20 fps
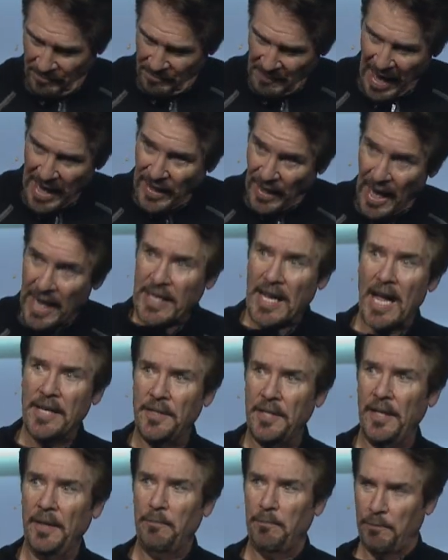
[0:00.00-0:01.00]
I like
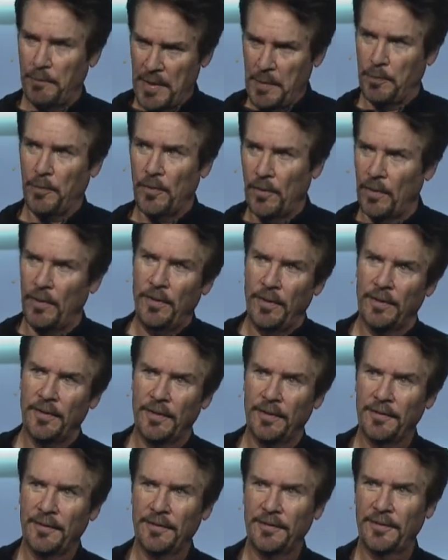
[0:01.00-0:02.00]
IT people
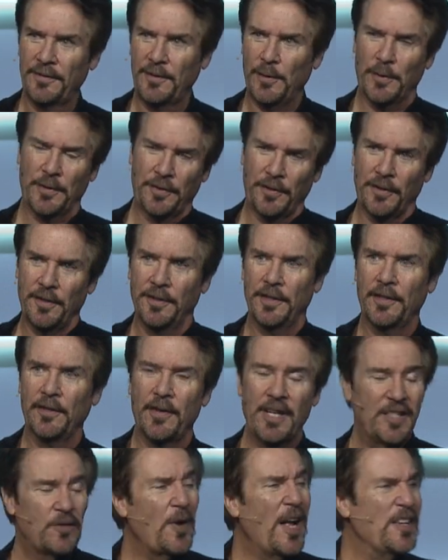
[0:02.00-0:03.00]
to a certain
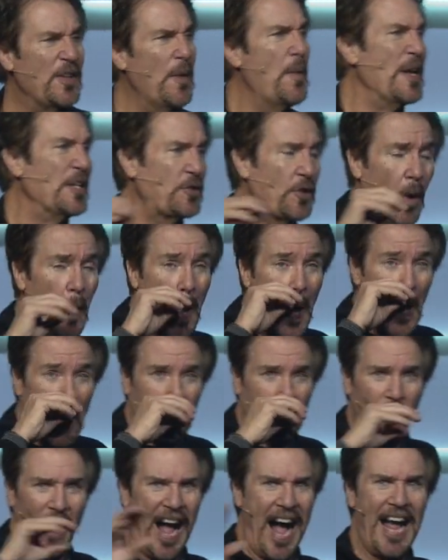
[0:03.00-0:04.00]
degree. So anyway, so,
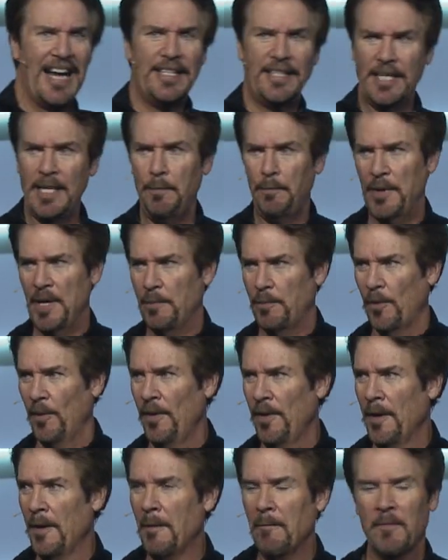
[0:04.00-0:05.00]
so IT
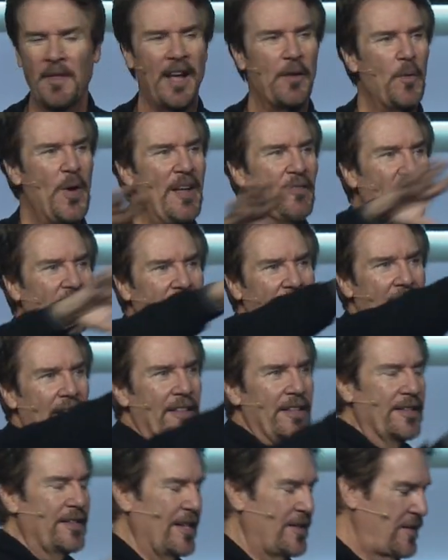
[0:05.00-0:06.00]
people, like we have a guy
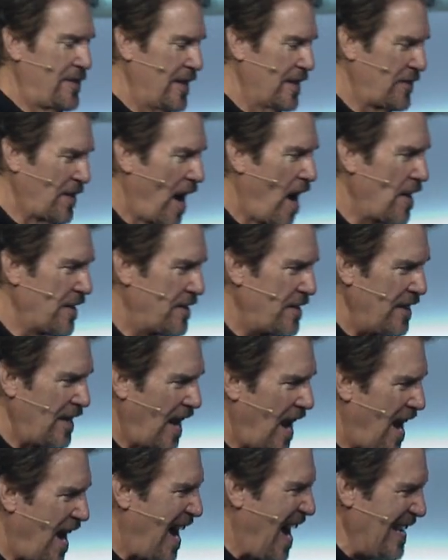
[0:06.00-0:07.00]
that, that's, that's our, T,
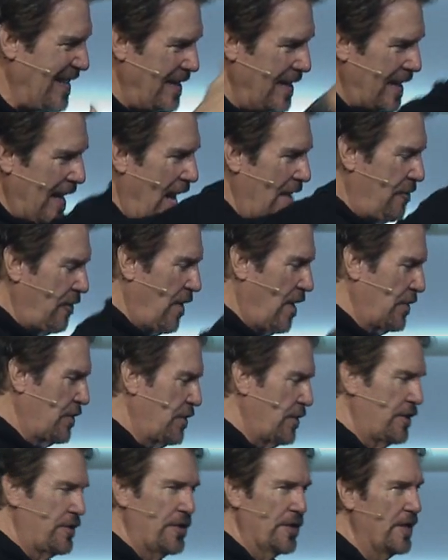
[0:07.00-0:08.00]
our IT guy for our
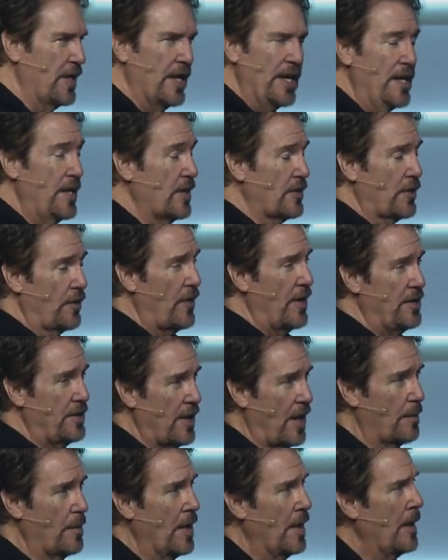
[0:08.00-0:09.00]
church, and, and he does a great
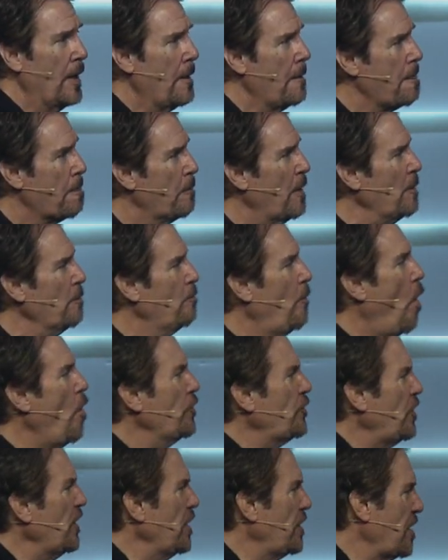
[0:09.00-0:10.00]
job. But
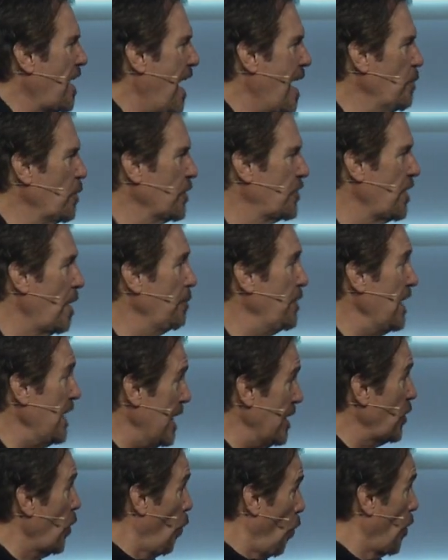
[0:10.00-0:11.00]
most of the time, when something
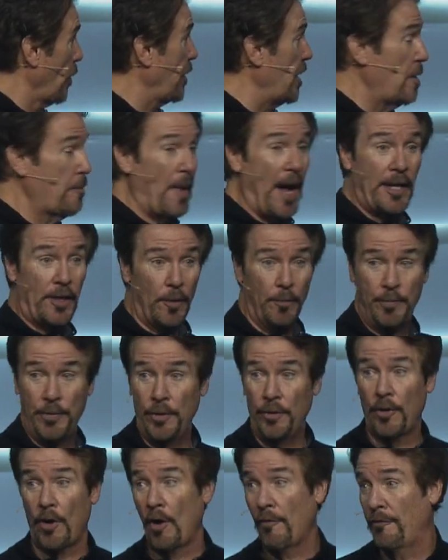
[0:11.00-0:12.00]
isn't working in my
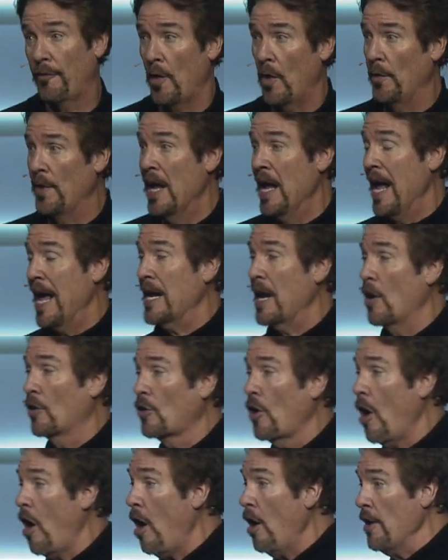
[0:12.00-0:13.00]
computer or phone, and I'll
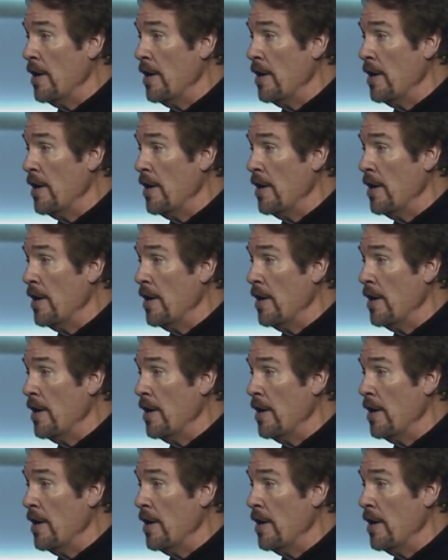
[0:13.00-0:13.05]
call